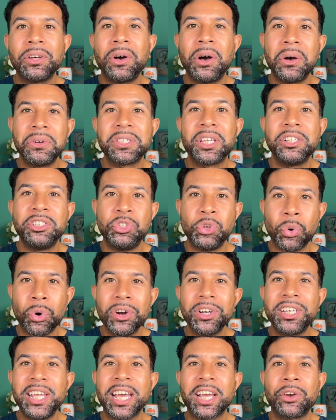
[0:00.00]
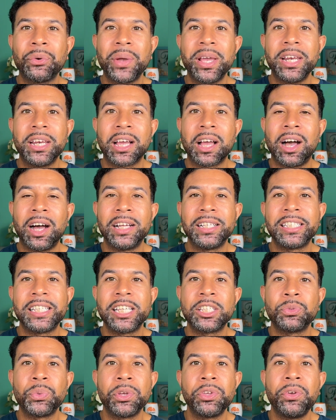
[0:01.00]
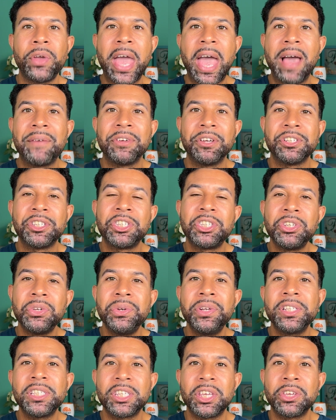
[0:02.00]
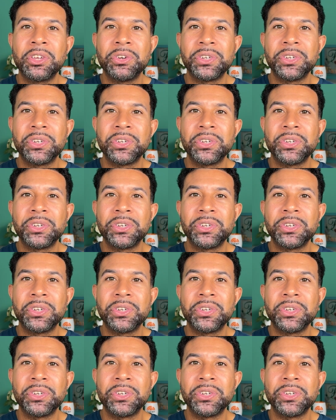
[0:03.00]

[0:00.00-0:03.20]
host a door decorating contest where you have your students and your